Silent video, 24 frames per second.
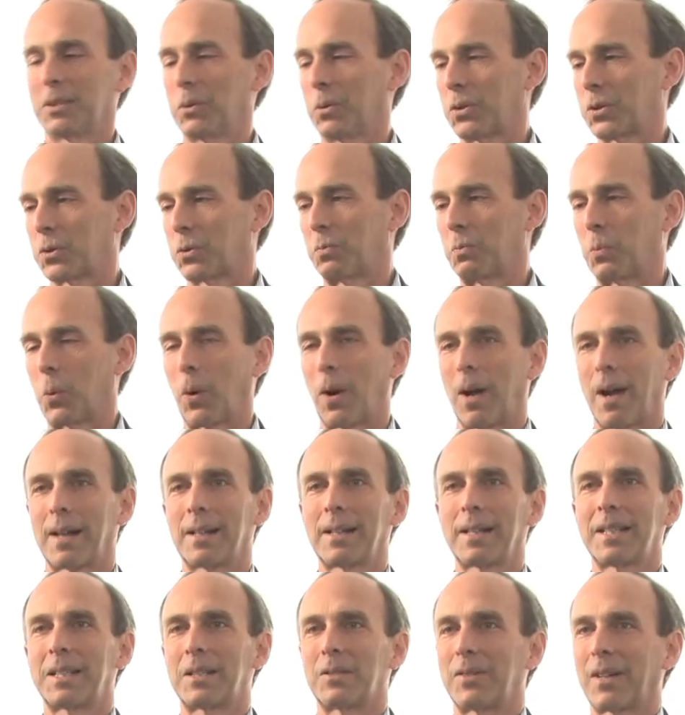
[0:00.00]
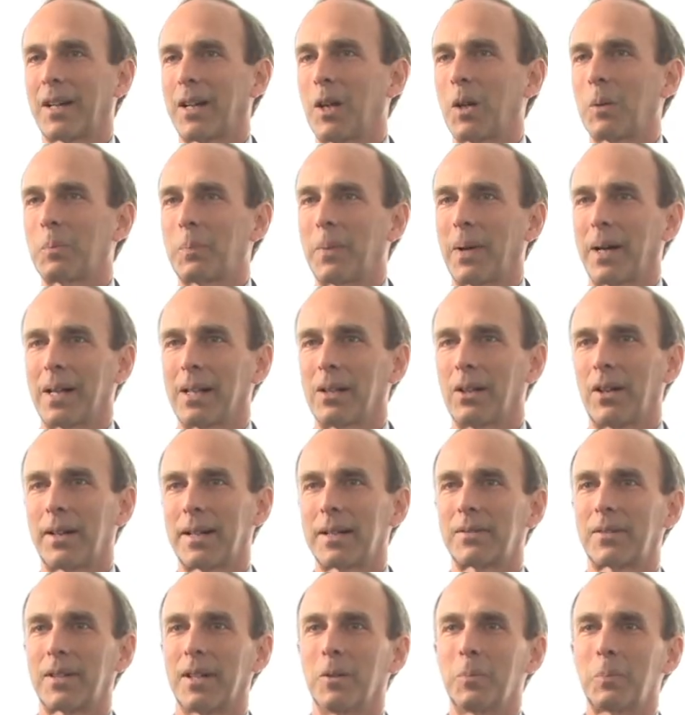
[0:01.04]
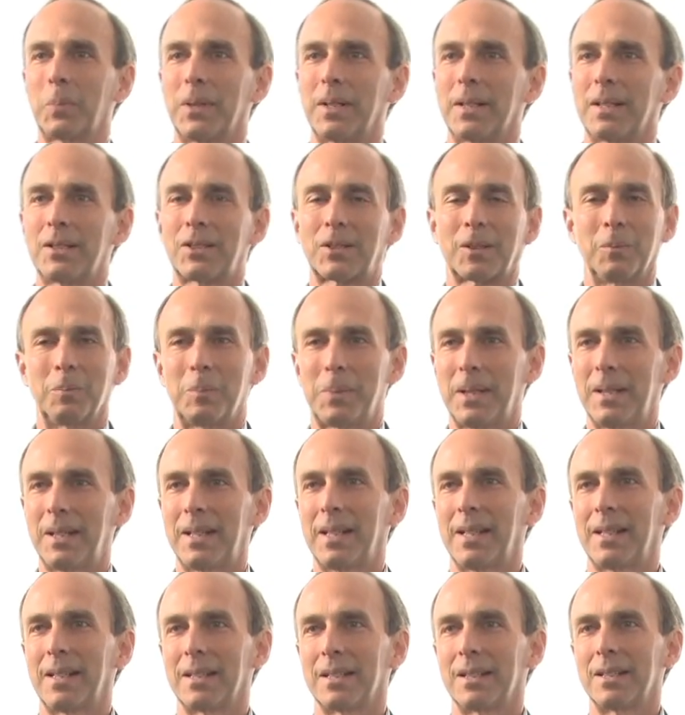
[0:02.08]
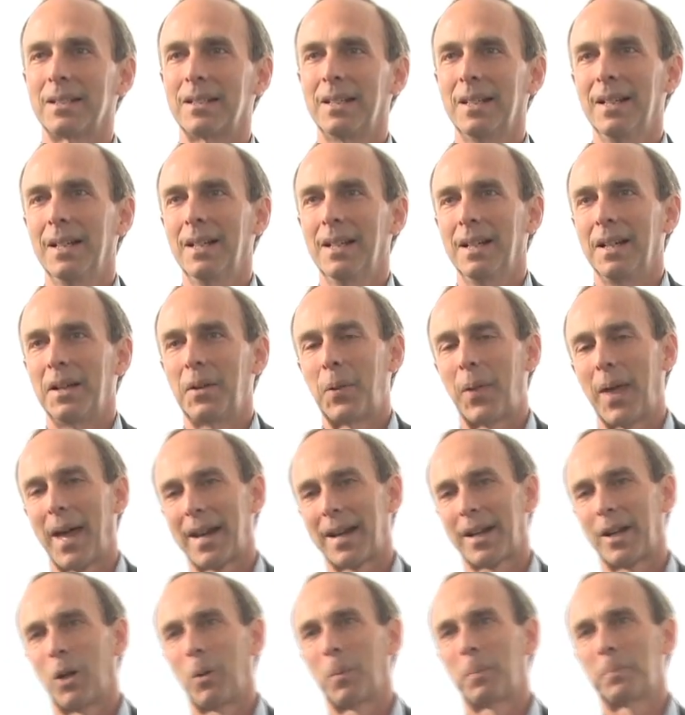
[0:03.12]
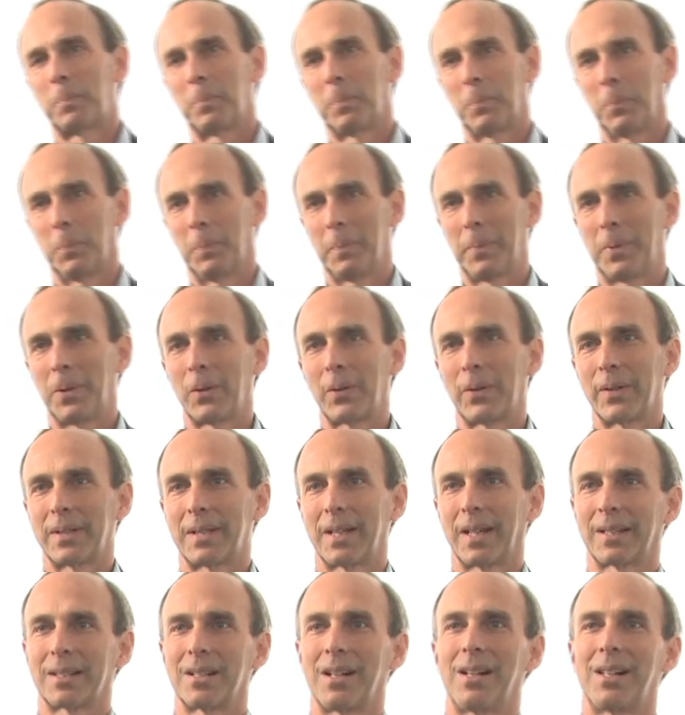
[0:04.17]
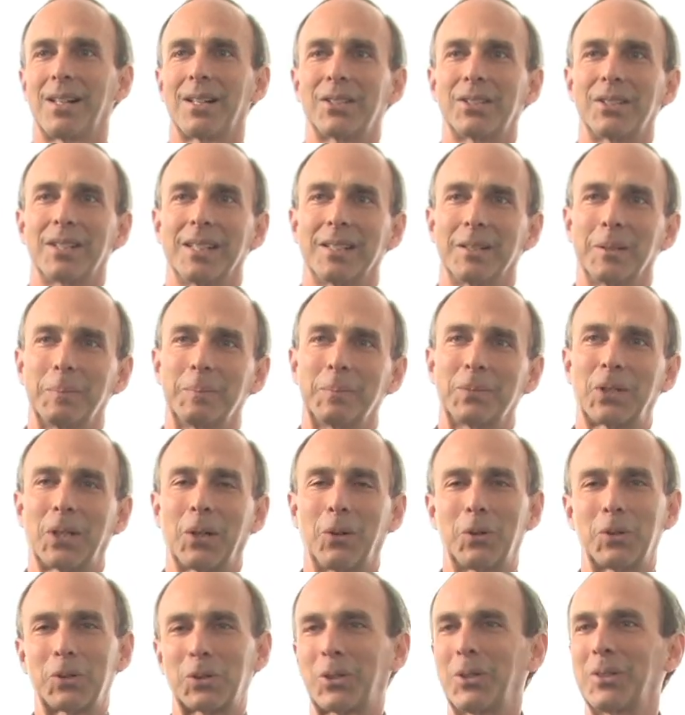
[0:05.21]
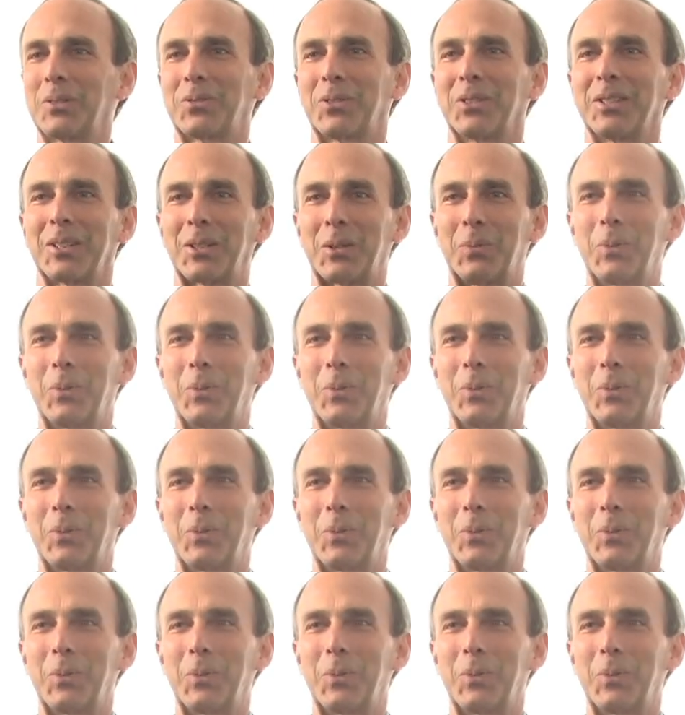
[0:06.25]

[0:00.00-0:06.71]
It, was broadly developed by a lot of companies competing, and that helped build the technology up. So it was good for the